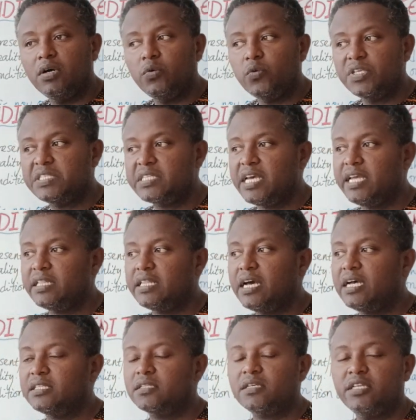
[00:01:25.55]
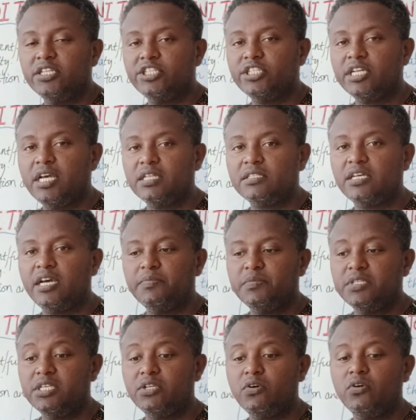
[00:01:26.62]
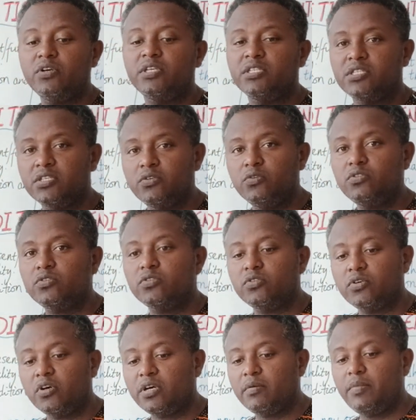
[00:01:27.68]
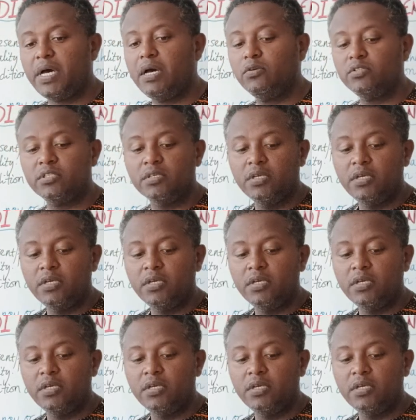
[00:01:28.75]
we said that conditional type 0 is used to talk about